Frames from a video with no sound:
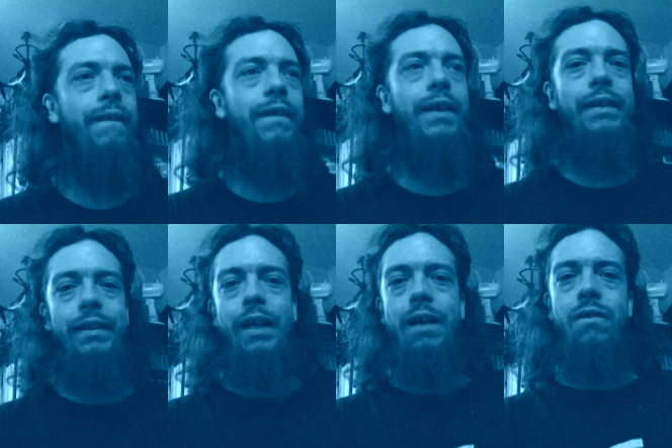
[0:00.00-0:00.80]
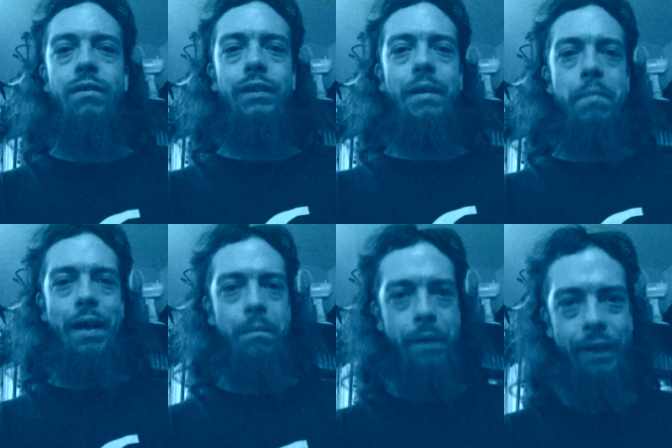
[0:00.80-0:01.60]
And now that
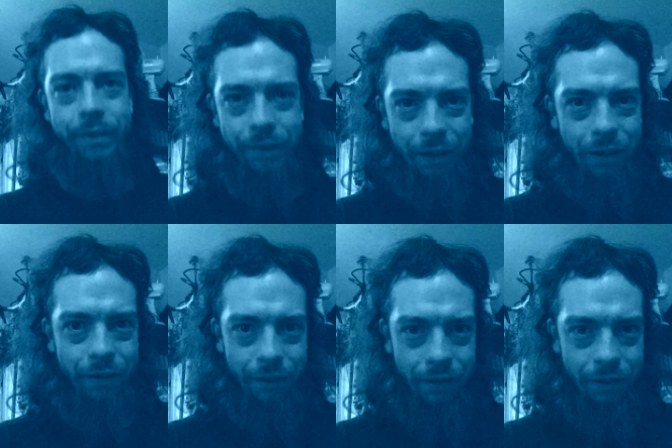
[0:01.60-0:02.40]
back pain is gone.